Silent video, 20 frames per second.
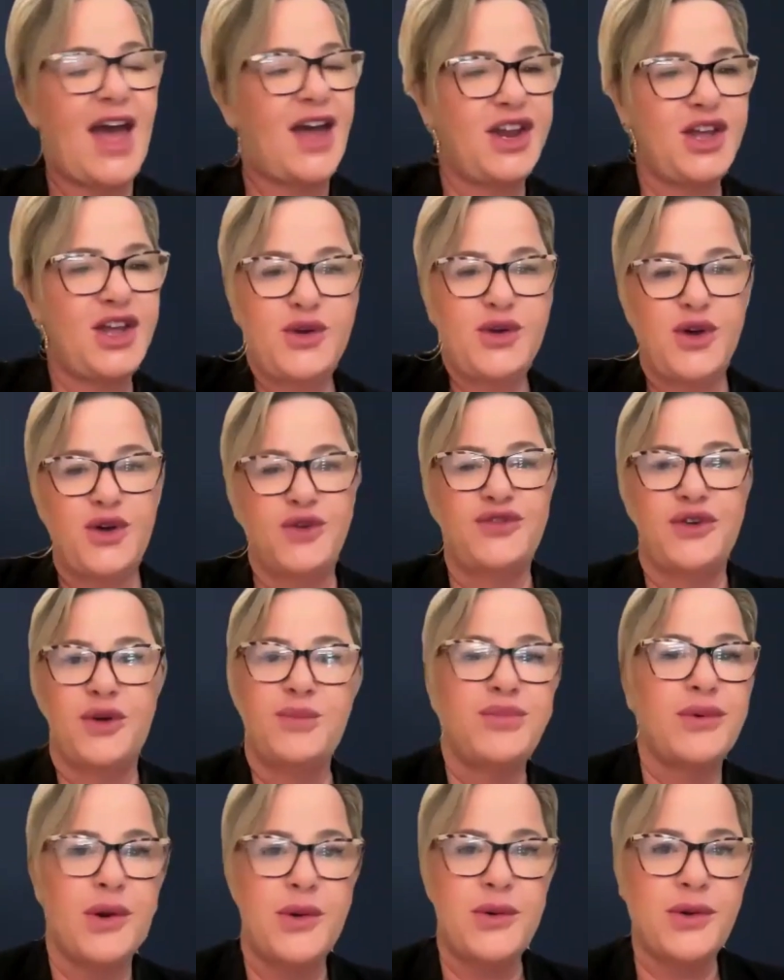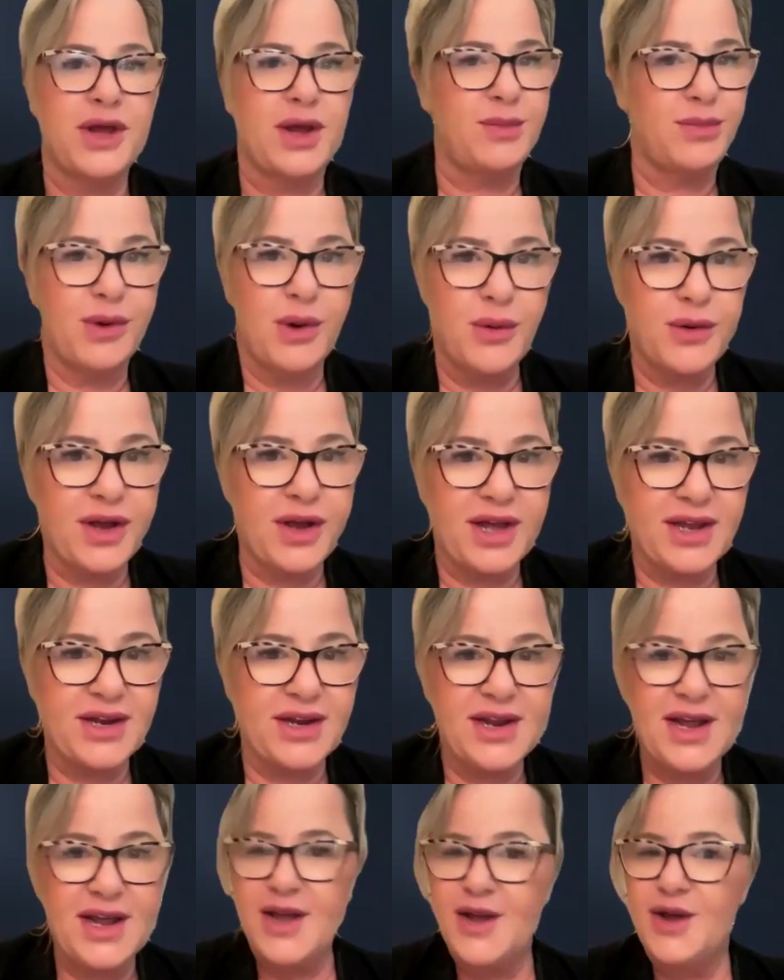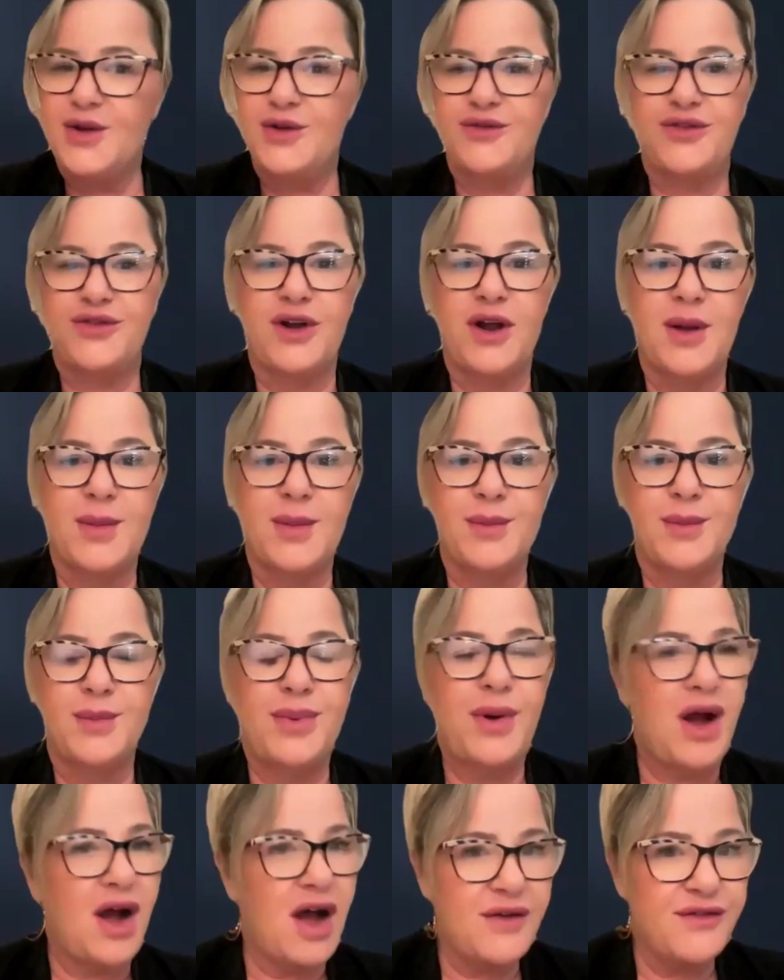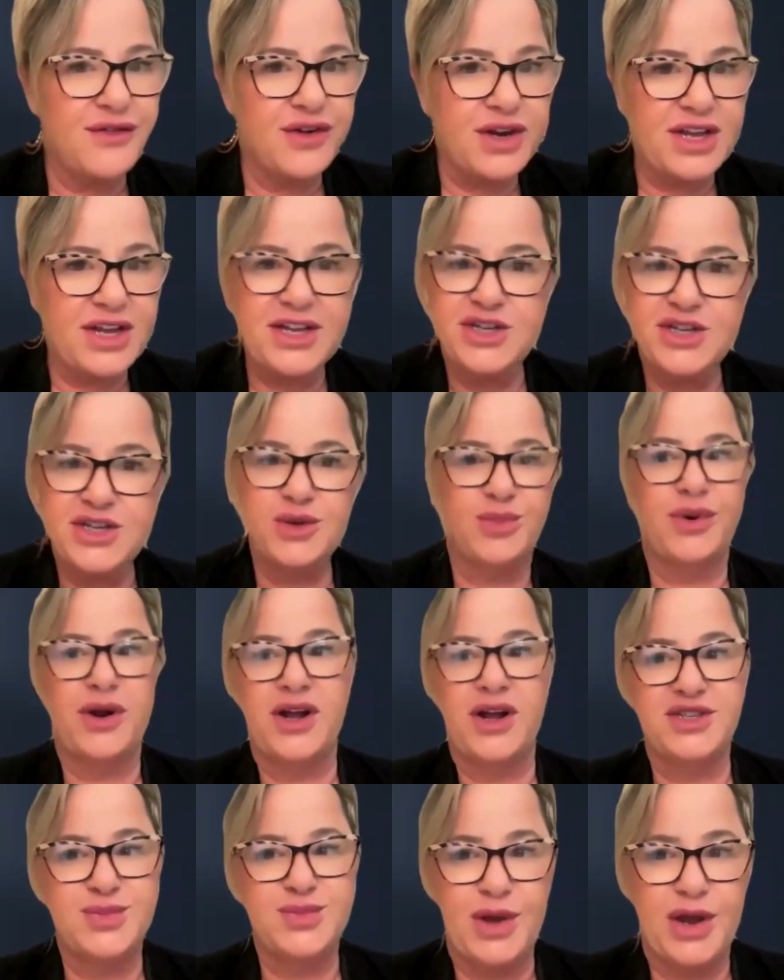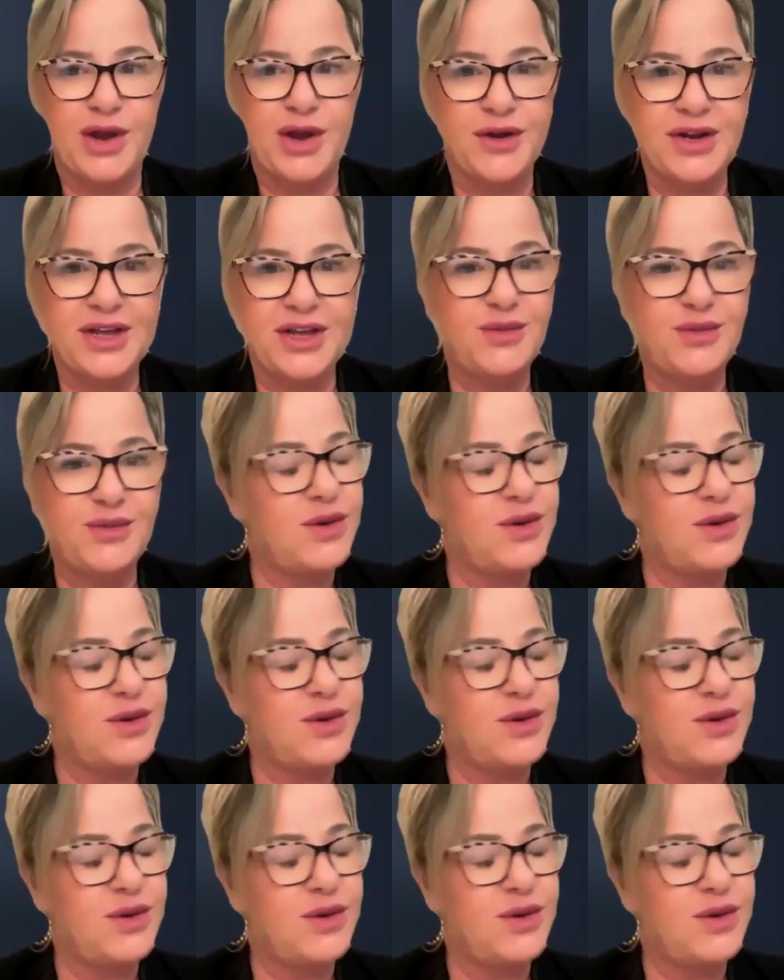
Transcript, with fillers: How do you go from broken, broken, from poverty to prosperity?